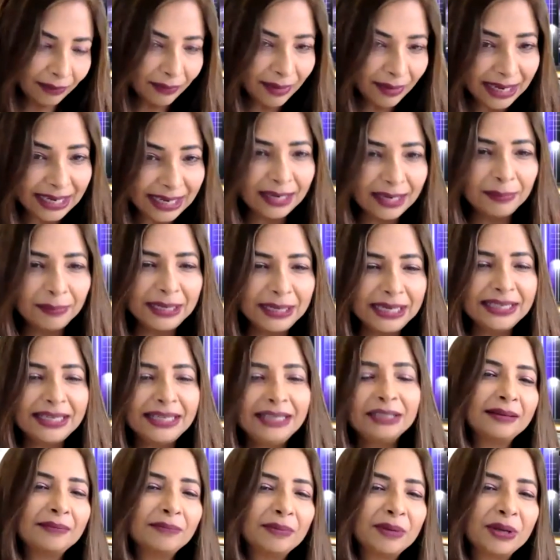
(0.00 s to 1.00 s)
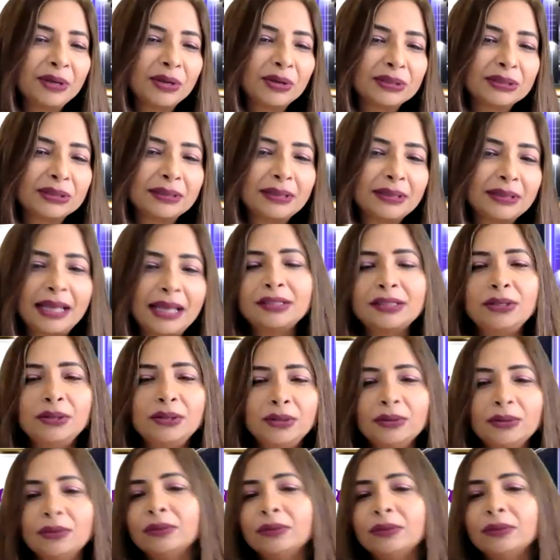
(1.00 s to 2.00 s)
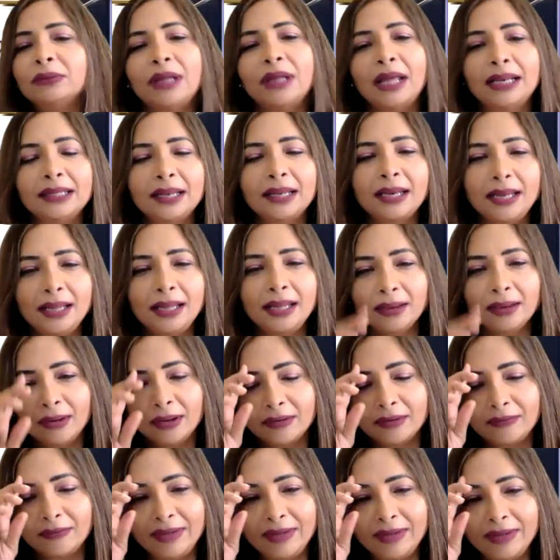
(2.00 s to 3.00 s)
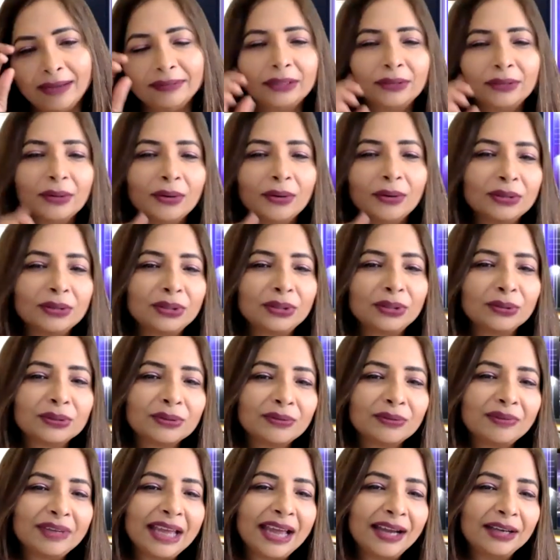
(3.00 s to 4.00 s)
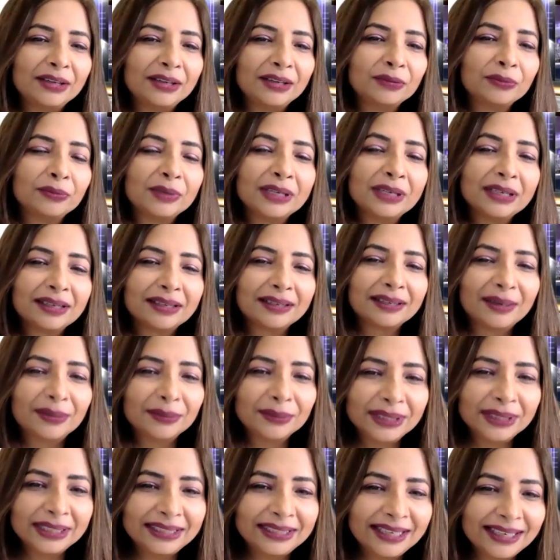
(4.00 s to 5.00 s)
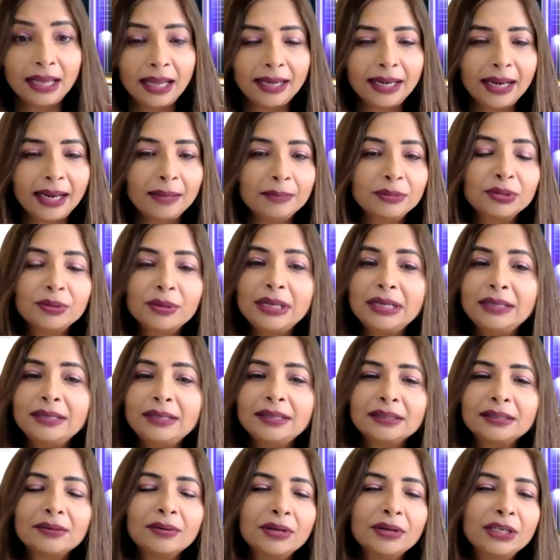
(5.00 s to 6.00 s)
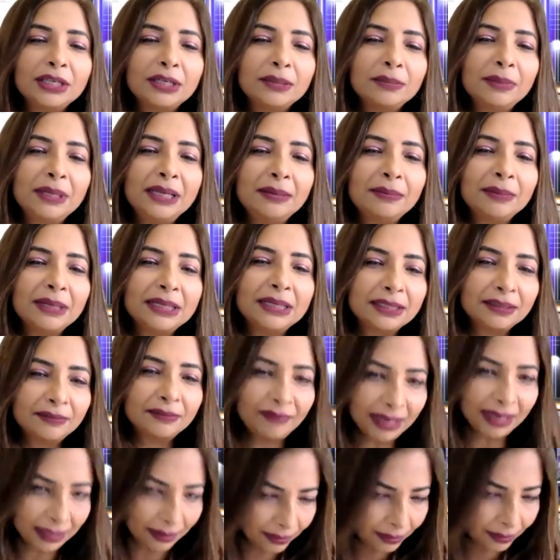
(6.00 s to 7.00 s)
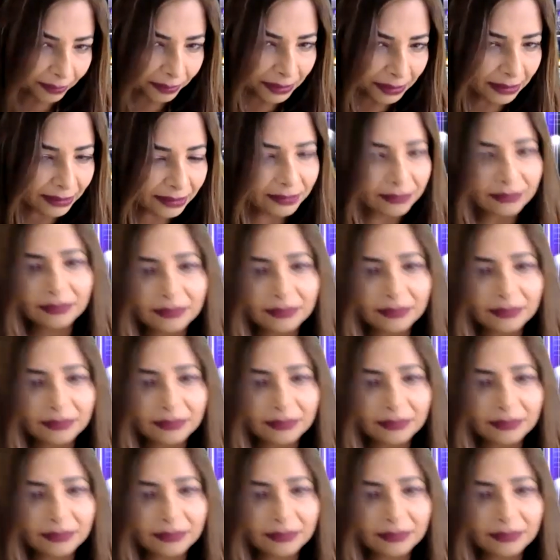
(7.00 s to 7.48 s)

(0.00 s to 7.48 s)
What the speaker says: availability because, as you know, at 3 o'clock we have the talk show, so we had to work around it, and I'm sure it is going to be immensely valuable.